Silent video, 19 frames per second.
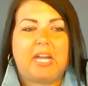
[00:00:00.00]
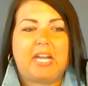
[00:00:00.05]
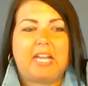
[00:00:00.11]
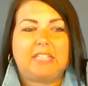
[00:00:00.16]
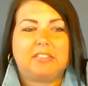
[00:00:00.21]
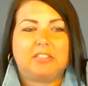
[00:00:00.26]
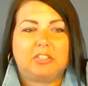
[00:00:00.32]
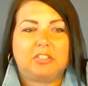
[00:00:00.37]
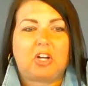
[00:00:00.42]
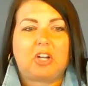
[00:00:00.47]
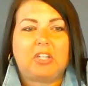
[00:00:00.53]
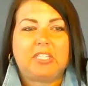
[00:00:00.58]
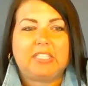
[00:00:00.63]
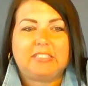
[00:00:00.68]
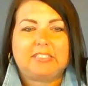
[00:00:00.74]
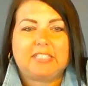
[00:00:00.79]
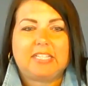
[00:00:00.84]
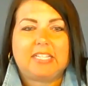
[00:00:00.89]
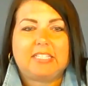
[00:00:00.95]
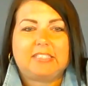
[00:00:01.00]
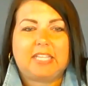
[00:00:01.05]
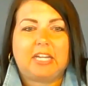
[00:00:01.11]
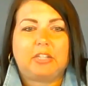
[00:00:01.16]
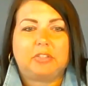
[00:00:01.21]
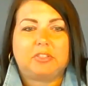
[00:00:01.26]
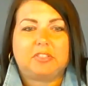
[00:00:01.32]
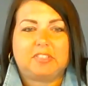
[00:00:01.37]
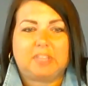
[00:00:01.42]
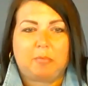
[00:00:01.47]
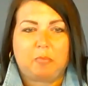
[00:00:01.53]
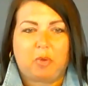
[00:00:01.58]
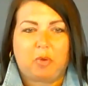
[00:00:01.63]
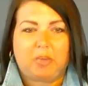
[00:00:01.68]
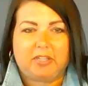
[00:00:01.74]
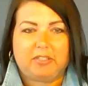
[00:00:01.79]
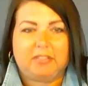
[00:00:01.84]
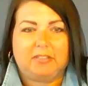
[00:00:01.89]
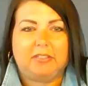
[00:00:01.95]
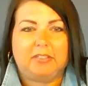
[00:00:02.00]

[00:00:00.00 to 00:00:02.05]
As long as they tell someone,